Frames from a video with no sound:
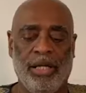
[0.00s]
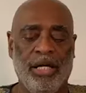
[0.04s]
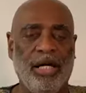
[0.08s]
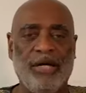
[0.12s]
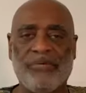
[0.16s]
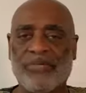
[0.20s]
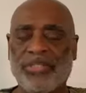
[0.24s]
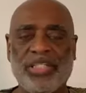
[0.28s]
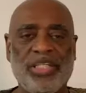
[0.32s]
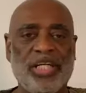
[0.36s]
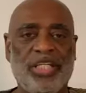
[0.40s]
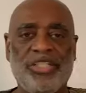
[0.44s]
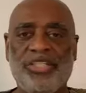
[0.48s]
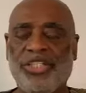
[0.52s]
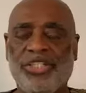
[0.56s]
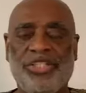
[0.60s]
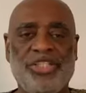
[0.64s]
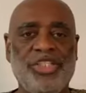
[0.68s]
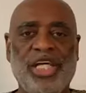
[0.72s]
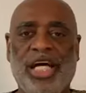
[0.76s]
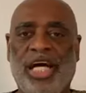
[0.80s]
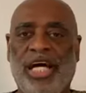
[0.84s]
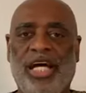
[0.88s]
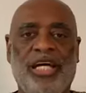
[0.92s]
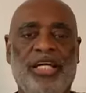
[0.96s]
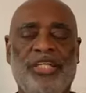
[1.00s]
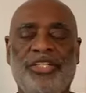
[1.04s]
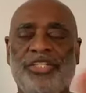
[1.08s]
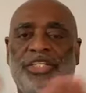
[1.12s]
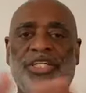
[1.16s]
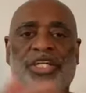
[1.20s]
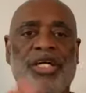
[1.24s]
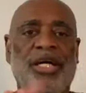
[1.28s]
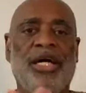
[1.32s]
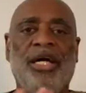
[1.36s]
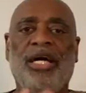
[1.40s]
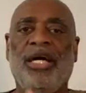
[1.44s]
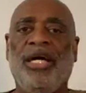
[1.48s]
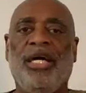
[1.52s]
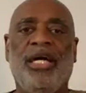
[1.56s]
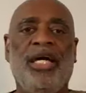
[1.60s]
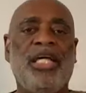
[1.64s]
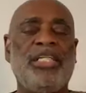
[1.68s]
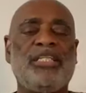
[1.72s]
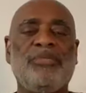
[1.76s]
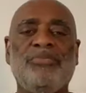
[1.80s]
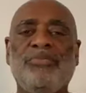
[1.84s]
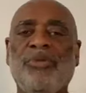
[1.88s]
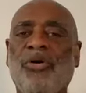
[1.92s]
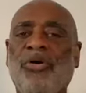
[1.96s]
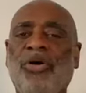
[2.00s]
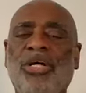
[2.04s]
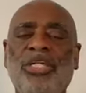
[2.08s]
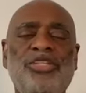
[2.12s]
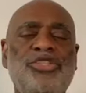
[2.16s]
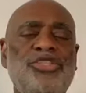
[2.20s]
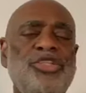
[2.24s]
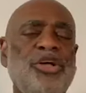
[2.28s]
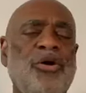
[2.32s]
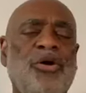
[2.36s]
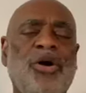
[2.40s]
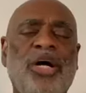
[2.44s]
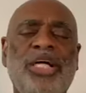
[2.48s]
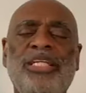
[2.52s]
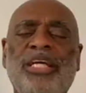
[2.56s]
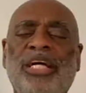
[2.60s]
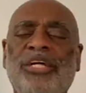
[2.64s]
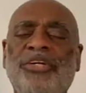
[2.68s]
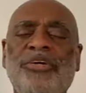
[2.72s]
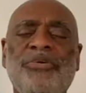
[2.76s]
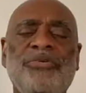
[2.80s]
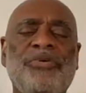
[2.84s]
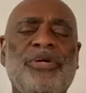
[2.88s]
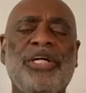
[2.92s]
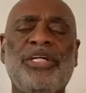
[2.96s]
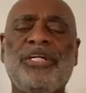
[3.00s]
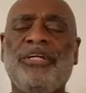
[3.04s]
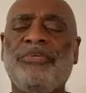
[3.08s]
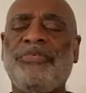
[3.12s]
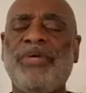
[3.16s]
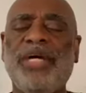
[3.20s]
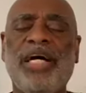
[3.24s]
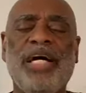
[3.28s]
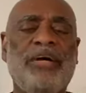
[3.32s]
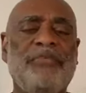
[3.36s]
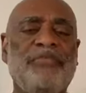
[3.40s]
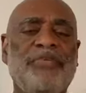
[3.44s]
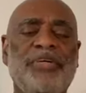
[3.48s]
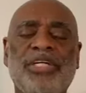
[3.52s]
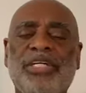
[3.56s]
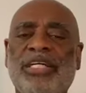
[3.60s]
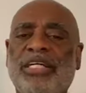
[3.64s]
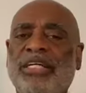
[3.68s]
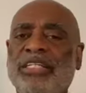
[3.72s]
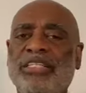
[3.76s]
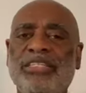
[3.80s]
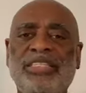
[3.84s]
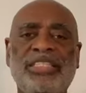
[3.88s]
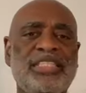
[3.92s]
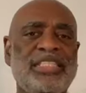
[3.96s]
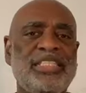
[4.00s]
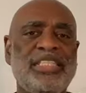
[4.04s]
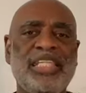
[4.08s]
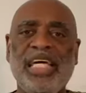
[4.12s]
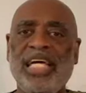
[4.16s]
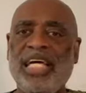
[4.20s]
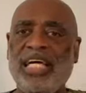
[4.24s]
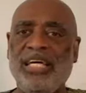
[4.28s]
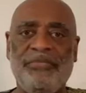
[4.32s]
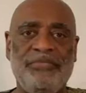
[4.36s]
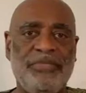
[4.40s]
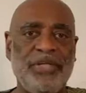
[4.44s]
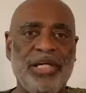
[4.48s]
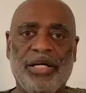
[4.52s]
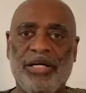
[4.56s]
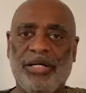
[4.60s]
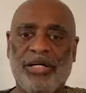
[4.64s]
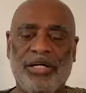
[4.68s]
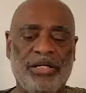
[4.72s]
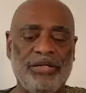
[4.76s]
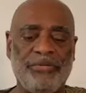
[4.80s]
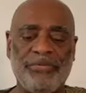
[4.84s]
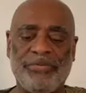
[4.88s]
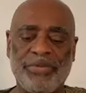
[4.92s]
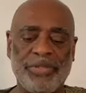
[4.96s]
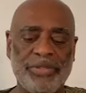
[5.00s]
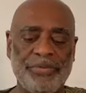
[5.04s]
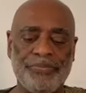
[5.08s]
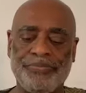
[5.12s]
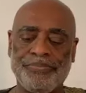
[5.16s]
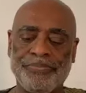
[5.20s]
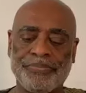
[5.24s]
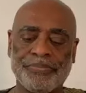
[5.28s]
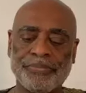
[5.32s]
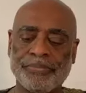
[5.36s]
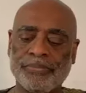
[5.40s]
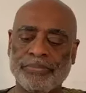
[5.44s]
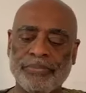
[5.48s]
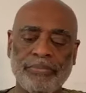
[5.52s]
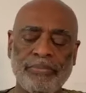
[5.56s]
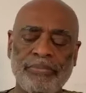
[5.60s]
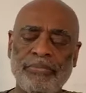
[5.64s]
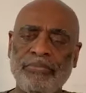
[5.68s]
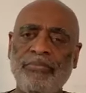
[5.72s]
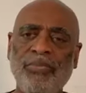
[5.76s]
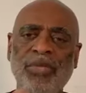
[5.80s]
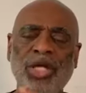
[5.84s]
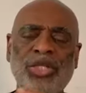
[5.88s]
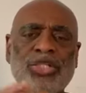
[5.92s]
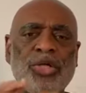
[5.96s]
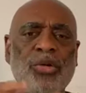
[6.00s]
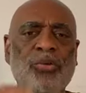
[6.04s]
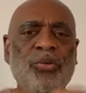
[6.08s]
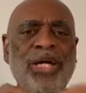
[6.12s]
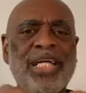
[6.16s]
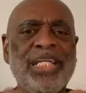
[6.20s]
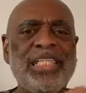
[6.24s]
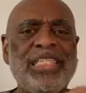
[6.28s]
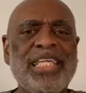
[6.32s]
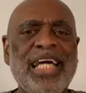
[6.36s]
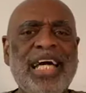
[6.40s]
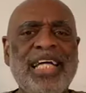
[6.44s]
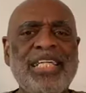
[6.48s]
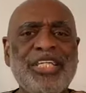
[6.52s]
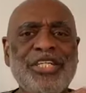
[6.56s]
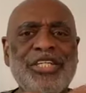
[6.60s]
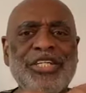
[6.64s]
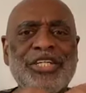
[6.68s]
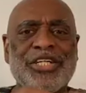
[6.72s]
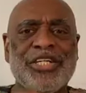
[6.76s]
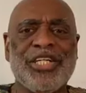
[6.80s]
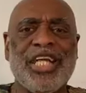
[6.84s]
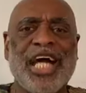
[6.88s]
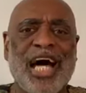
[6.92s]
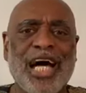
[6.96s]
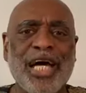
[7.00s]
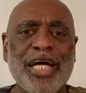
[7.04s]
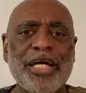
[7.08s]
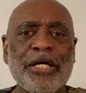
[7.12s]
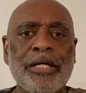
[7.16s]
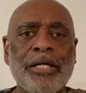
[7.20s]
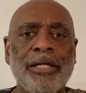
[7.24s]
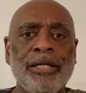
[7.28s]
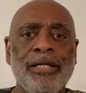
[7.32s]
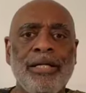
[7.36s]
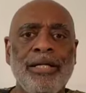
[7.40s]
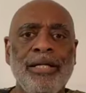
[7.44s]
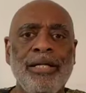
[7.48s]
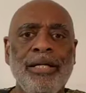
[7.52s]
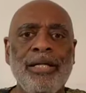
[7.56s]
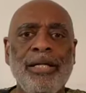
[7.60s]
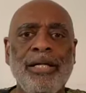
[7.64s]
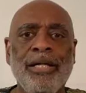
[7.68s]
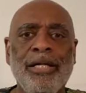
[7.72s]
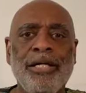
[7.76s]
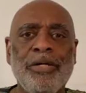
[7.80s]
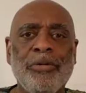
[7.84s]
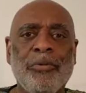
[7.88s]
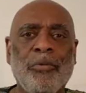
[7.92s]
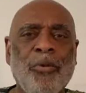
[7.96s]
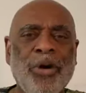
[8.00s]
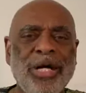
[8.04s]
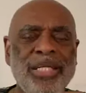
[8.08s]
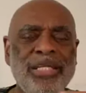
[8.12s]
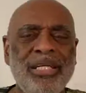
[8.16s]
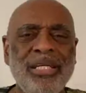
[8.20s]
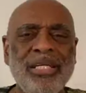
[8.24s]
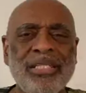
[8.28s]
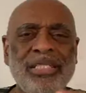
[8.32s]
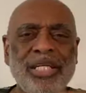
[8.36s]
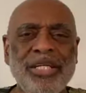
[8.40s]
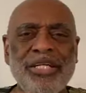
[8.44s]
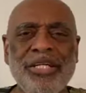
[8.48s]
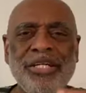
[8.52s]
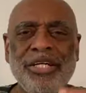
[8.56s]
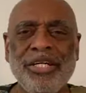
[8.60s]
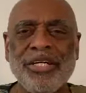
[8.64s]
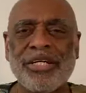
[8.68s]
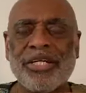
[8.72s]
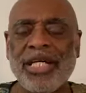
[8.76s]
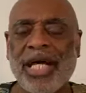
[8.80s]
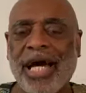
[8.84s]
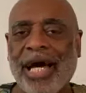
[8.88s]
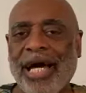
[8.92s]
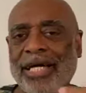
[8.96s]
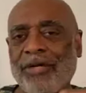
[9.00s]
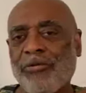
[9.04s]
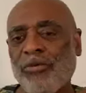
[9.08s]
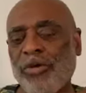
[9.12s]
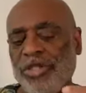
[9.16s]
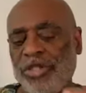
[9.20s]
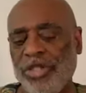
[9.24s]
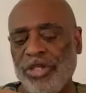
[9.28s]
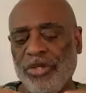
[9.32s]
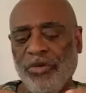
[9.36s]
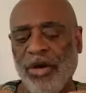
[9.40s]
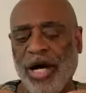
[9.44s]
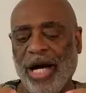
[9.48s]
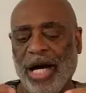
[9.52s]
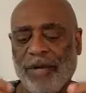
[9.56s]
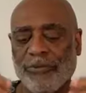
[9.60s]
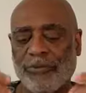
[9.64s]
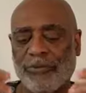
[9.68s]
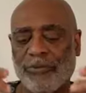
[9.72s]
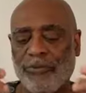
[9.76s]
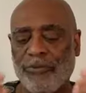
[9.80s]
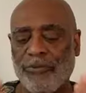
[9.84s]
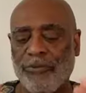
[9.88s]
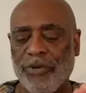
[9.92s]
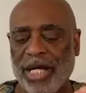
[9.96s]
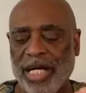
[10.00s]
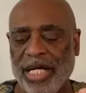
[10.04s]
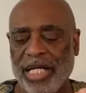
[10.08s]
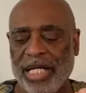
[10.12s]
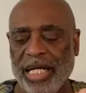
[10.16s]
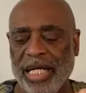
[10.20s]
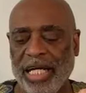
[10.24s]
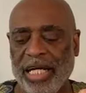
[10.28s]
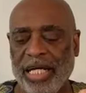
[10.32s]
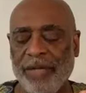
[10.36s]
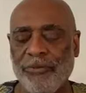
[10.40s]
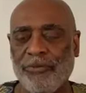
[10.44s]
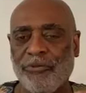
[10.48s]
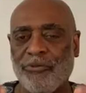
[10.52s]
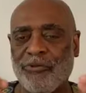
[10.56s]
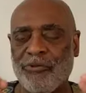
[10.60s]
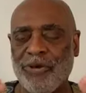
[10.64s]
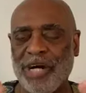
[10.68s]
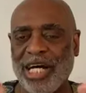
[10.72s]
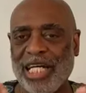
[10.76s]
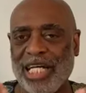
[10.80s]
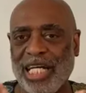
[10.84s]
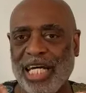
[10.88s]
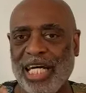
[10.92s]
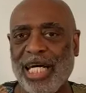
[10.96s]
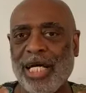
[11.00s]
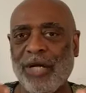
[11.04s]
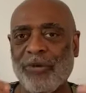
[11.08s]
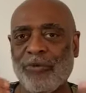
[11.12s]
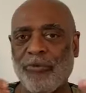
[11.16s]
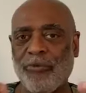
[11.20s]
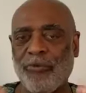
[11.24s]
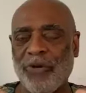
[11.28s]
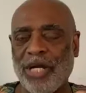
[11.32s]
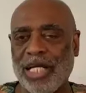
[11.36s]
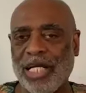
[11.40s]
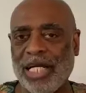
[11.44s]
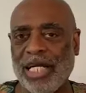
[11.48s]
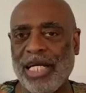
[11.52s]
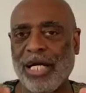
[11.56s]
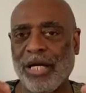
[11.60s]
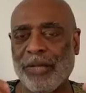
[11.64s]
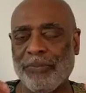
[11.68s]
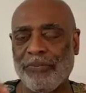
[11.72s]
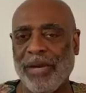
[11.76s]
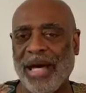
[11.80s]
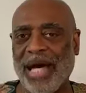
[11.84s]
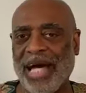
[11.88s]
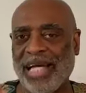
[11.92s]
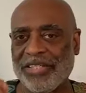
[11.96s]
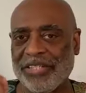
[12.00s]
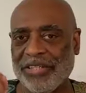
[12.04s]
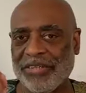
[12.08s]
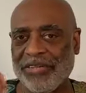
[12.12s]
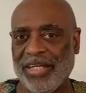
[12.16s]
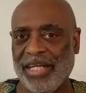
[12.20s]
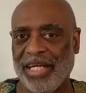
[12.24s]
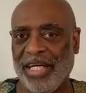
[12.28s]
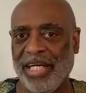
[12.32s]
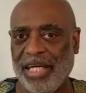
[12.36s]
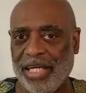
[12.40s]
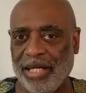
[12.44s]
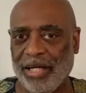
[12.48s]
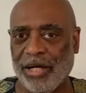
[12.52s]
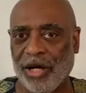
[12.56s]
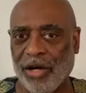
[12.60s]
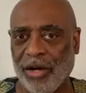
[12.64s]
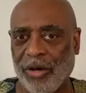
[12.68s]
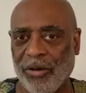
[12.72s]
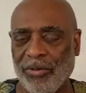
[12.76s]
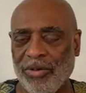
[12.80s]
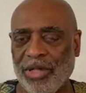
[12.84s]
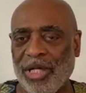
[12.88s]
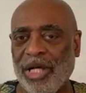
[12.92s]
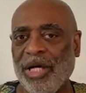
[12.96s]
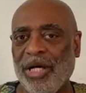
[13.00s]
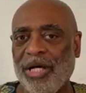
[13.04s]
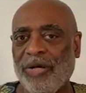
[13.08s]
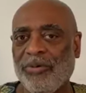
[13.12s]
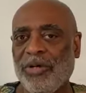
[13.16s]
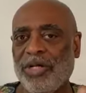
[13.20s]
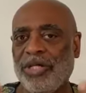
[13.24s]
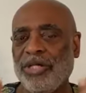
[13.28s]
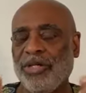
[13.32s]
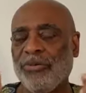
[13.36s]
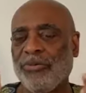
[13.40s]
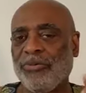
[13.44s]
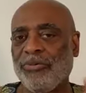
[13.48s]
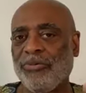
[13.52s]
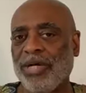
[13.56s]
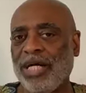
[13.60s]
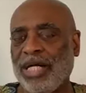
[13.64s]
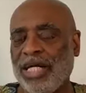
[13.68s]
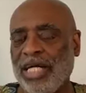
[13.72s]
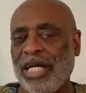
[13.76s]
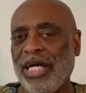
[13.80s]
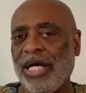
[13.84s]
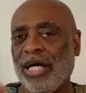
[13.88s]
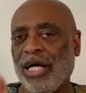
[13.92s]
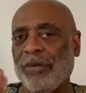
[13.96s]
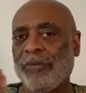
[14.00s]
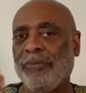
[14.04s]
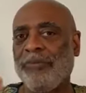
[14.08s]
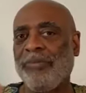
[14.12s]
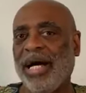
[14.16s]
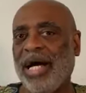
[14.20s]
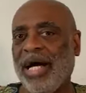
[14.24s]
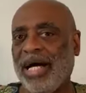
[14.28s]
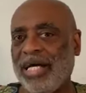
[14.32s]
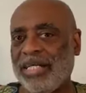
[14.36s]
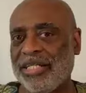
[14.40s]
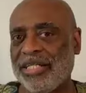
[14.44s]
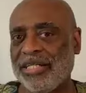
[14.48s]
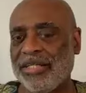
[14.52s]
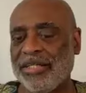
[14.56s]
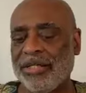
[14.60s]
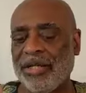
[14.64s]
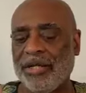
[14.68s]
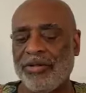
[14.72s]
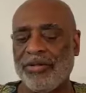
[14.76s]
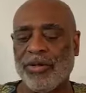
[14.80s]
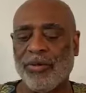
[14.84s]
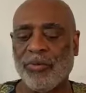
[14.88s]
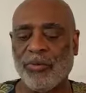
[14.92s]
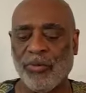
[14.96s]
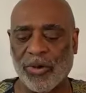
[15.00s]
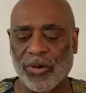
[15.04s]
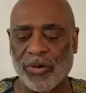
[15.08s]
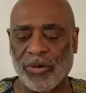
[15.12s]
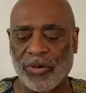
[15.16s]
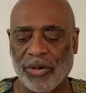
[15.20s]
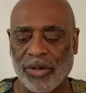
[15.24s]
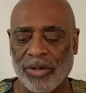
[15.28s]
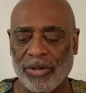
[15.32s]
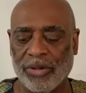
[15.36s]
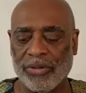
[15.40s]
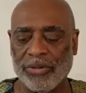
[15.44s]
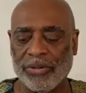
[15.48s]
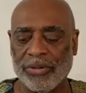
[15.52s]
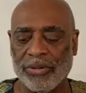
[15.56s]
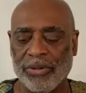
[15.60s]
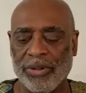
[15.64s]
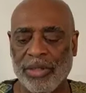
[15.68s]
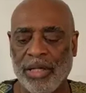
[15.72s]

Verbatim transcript: of such a change. It's more joy than you could have ever conceived of. So what does that look like? What does it look like when you have really, really, really abandoned the ego? When you really abandon the world?